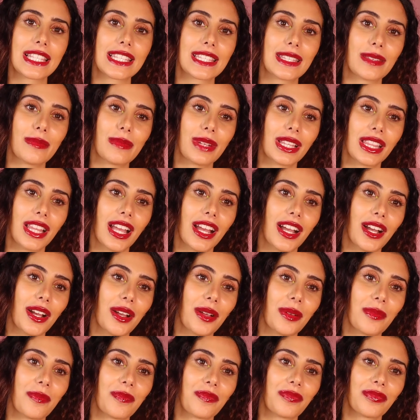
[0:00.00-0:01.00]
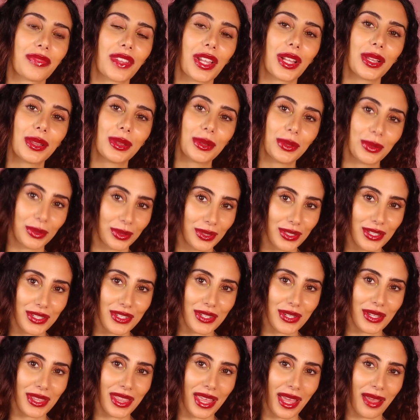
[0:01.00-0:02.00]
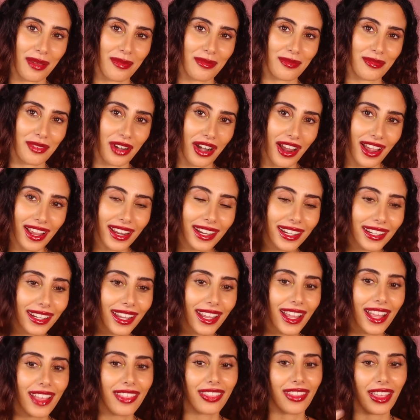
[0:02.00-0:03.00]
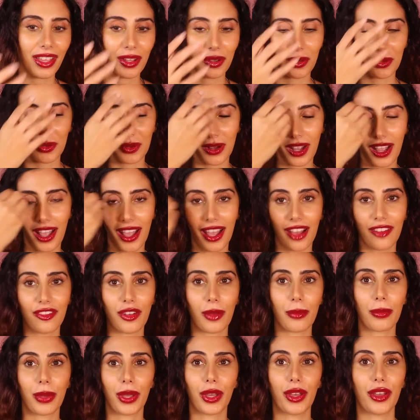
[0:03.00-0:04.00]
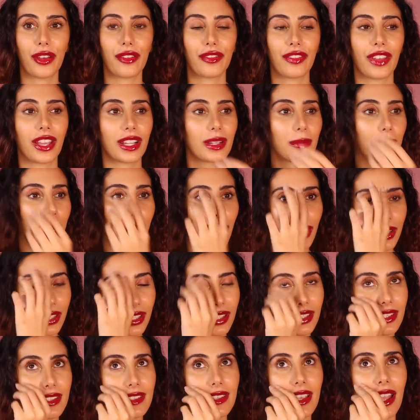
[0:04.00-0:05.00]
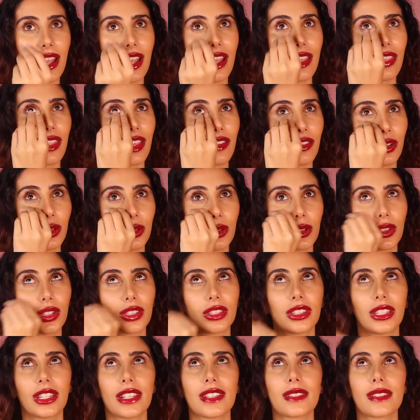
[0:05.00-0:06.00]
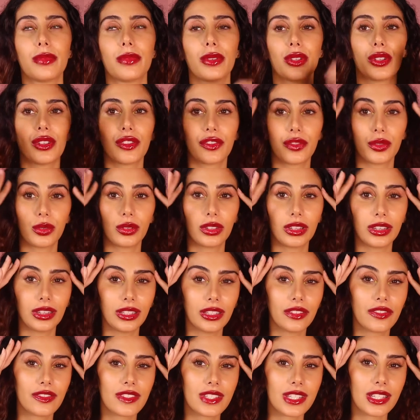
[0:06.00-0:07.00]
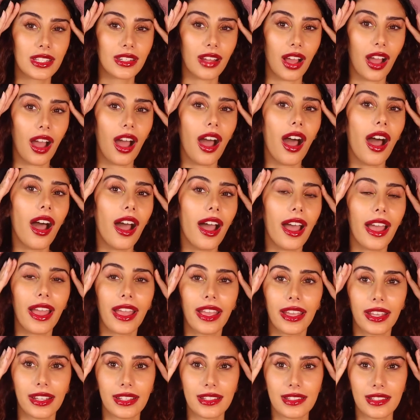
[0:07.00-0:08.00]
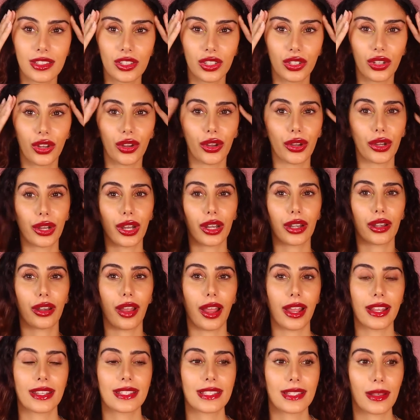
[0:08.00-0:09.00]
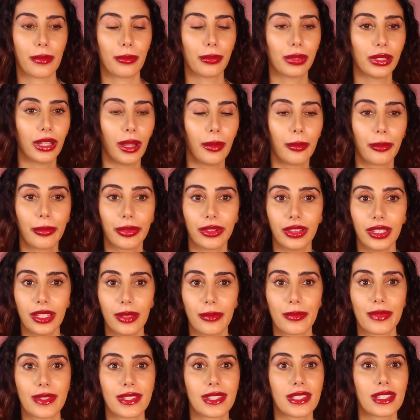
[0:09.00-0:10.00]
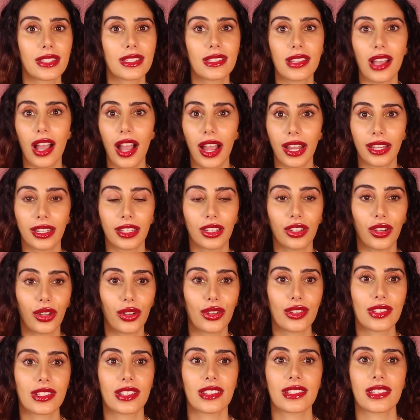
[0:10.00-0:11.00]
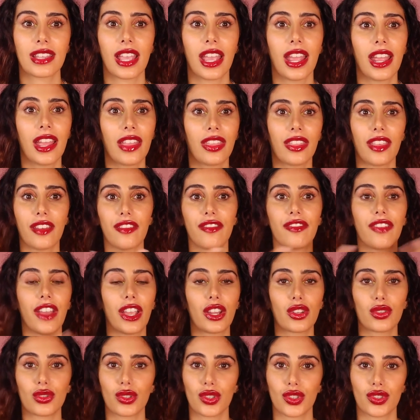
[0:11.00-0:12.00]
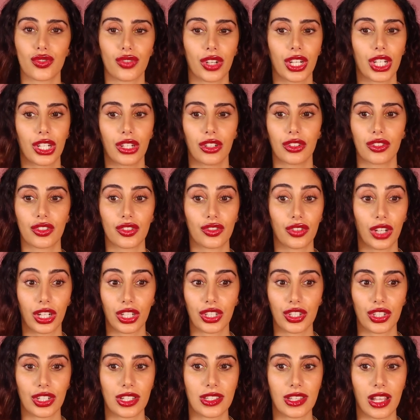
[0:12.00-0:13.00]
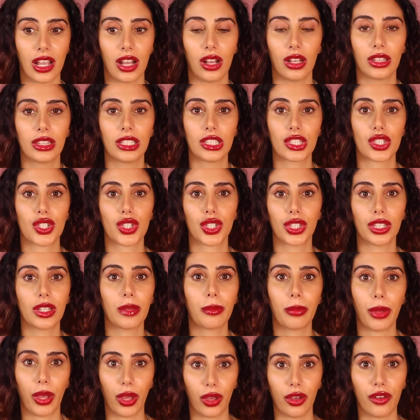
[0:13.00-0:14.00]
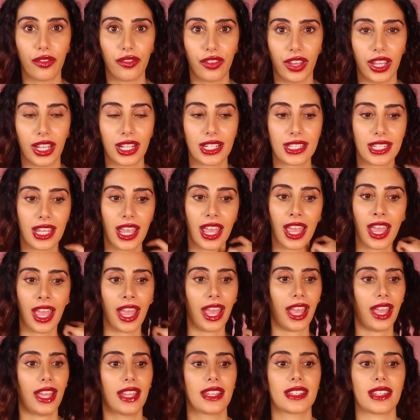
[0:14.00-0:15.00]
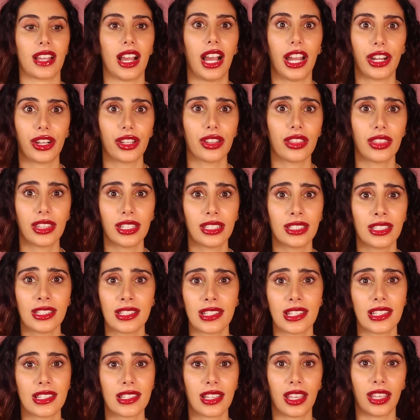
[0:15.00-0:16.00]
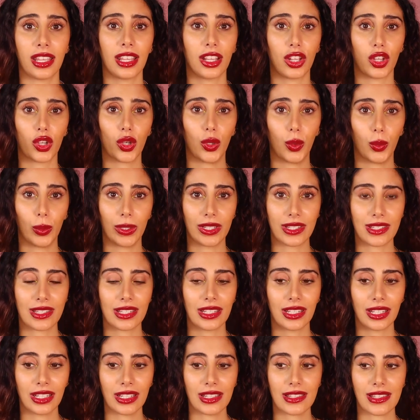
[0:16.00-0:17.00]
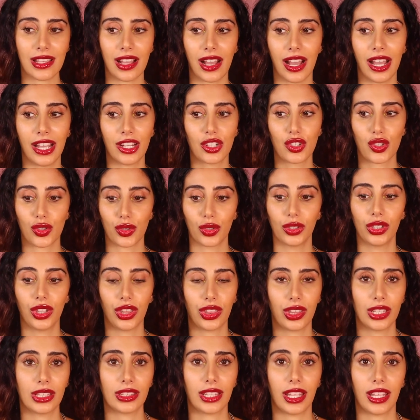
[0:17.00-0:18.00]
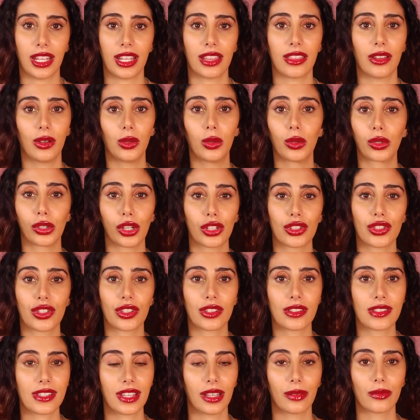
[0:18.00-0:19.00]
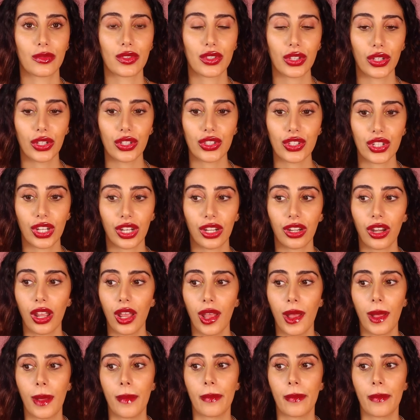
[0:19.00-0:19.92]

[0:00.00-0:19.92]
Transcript: similar look to them, right? They all have perfect bodies. They've all got beautiful lifted eyes, you know, nice plump lips, tiny noses. Their facial structures are literally perfect. And I don't think this is a coincidence. I truly think they either all go to the same surgeon